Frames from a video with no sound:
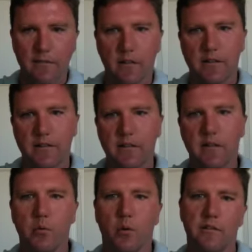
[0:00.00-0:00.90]
versus
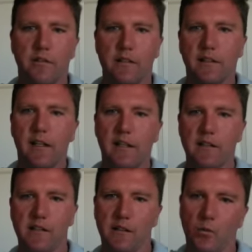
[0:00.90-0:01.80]
the Board of
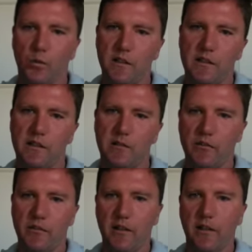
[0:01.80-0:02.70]
Education, which
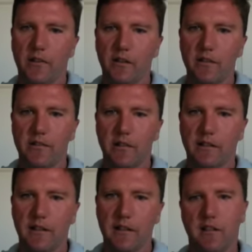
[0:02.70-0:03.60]
was a 3rd
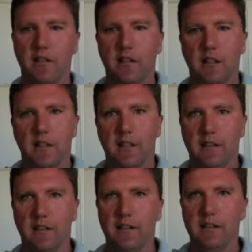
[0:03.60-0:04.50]
Circuit
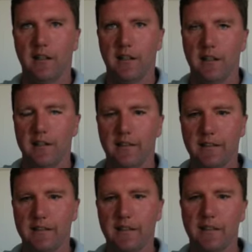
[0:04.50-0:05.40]
in
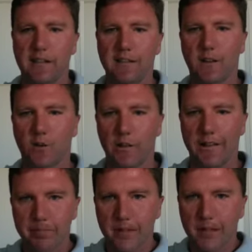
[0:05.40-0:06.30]

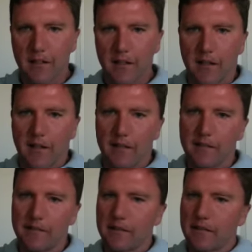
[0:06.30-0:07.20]
1993.
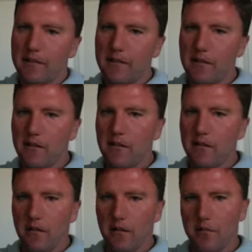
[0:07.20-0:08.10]
This
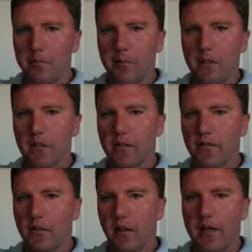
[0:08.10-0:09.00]
decision
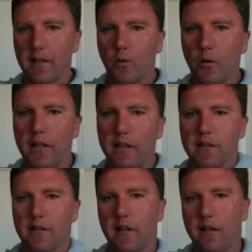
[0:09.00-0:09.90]
mirrors in a lot of
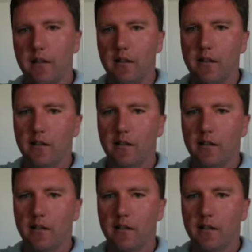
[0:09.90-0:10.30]
ways the